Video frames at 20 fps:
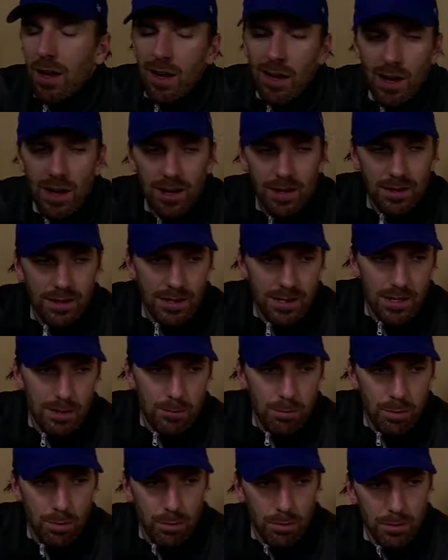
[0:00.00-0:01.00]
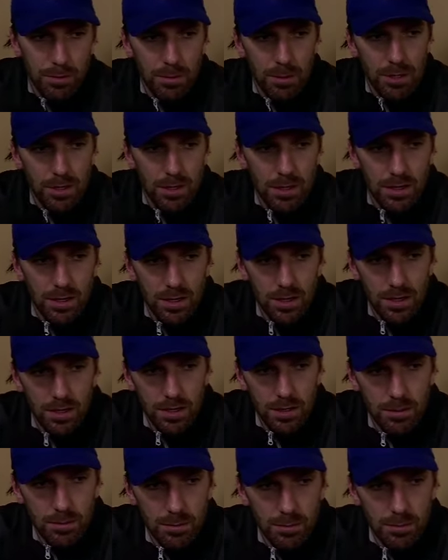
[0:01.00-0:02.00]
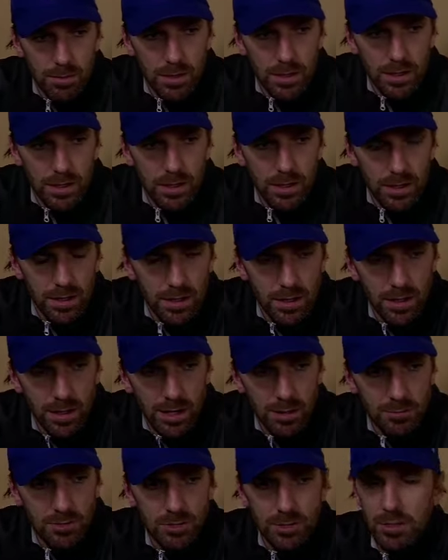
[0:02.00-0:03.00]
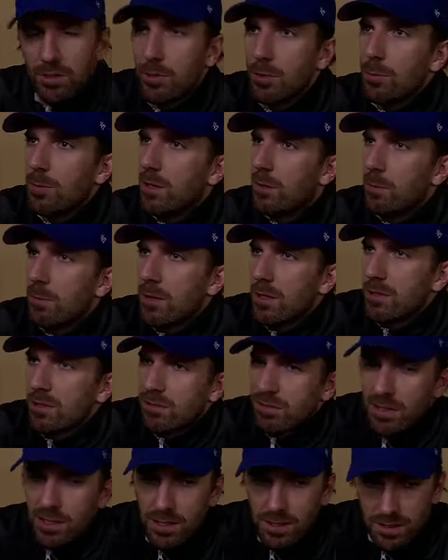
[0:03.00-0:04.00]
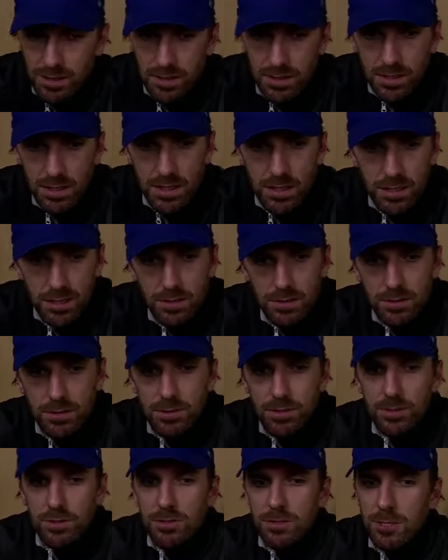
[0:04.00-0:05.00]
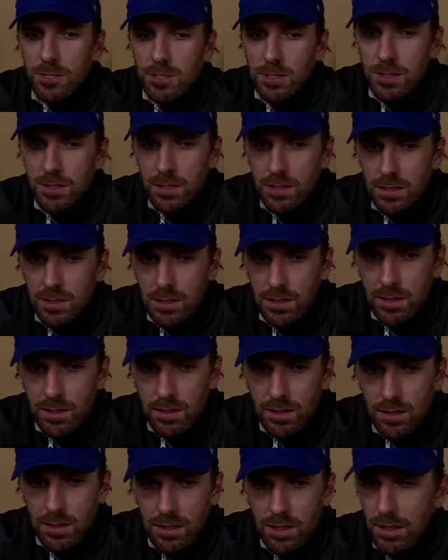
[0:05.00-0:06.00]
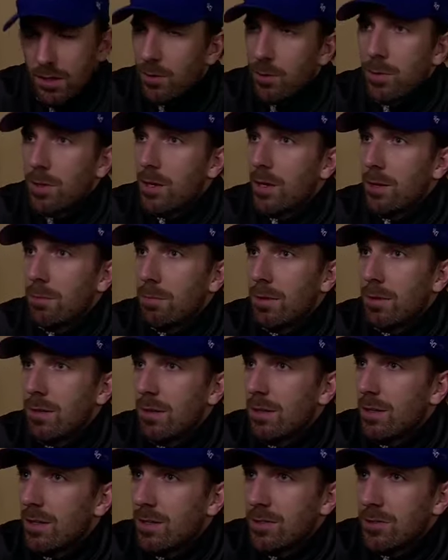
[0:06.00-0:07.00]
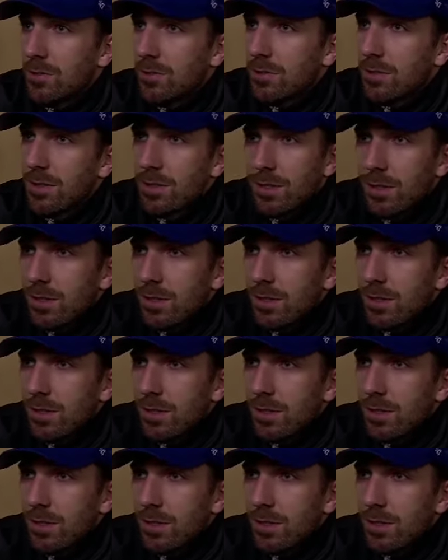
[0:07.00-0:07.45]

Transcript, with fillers: Uh, I think I pulled my my uh, hamstring a little bit, but it's fine. I think it's just I don't know what happened. It just